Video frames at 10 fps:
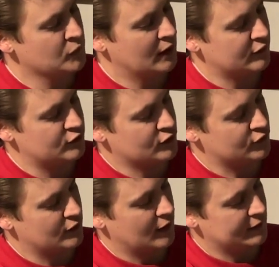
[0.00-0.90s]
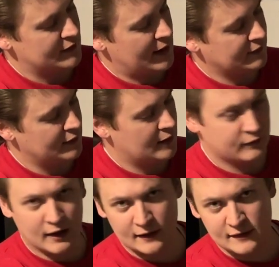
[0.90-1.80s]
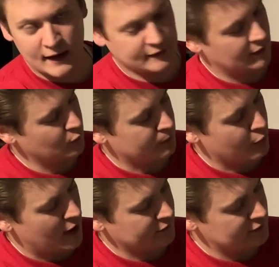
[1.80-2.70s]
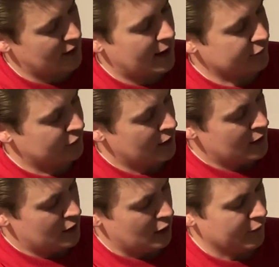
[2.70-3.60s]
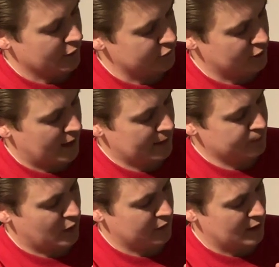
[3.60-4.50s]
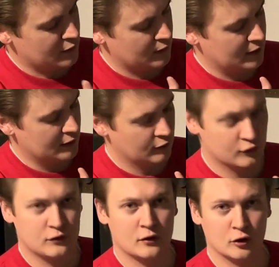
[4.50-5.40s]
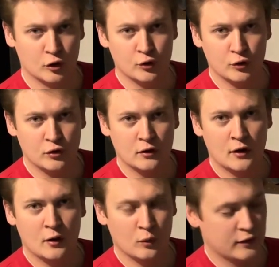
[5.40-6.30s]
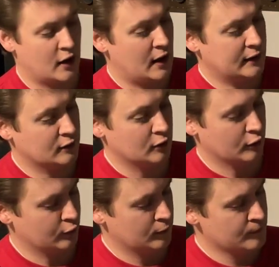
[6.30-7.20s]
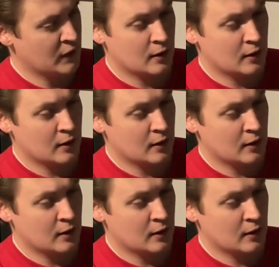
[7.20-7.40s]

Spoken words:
It's just tacked in. I've got it tacked in with brass tacks on this side. On the other end, it is glued with hide glue.